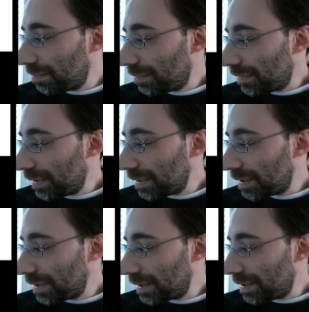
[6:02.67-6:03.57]

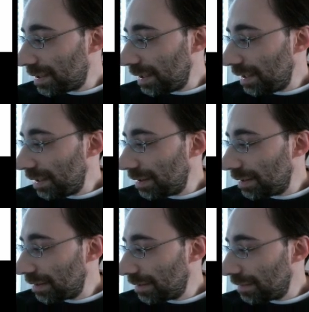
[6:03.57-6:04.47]
plus c
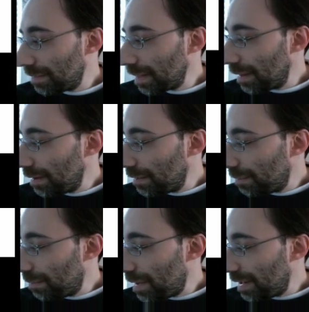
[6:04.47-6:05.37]

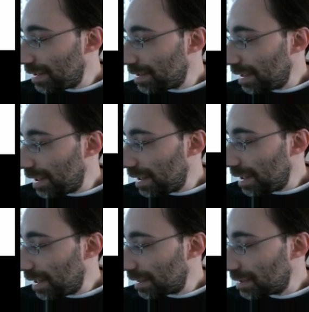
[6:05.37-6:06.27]
minus
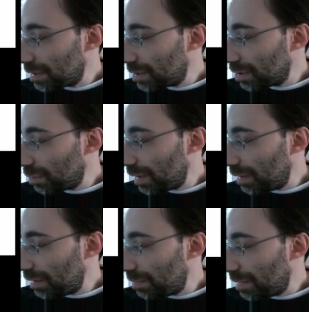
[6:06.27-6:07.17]
ax
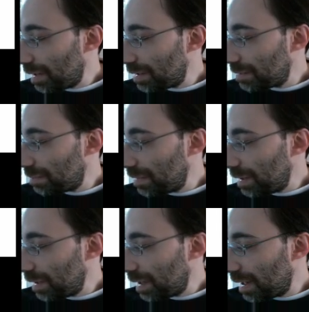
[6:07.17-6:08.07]
squared minus
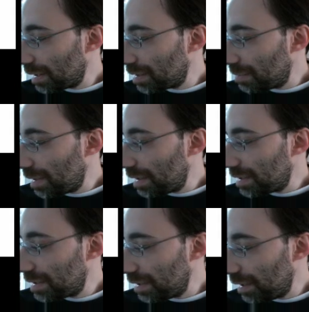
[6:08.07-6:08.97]
bx minus
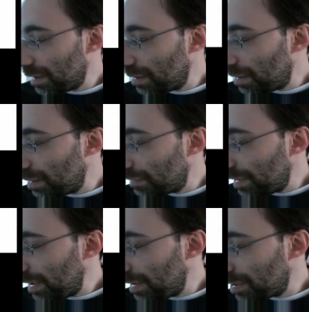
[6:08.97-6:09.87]
c all over
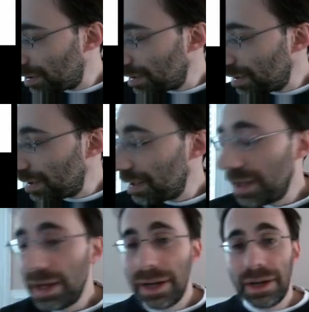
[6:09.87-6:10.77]
h.
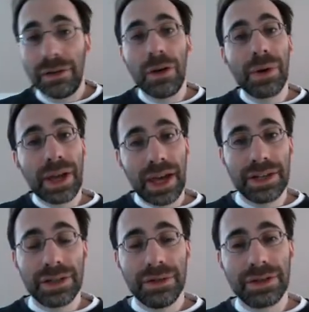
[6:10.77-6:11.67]
Now note what
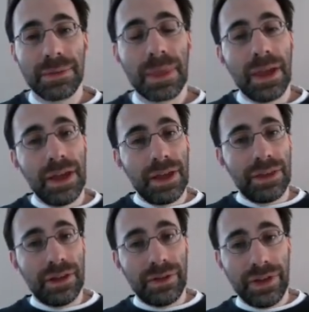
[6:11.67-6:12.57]
cancels.
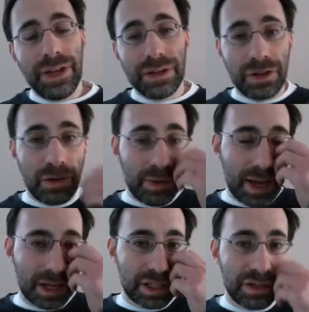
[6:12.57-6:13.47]
The leading term in
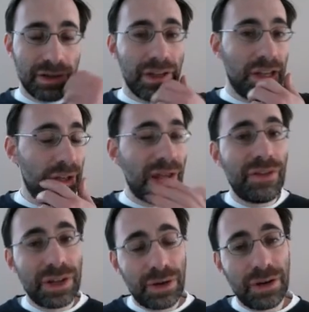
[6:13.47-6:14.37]
x, in
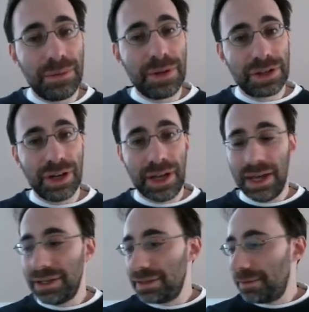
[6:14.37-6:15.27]
every term, it's going to
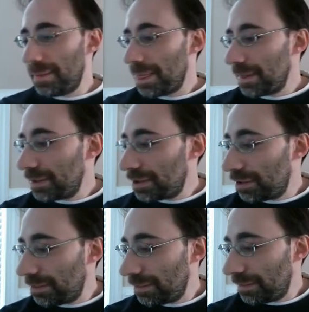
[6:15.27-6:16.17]
cancel.
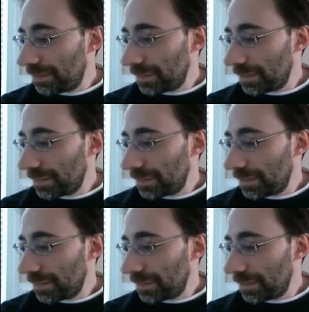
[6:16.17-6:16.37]
So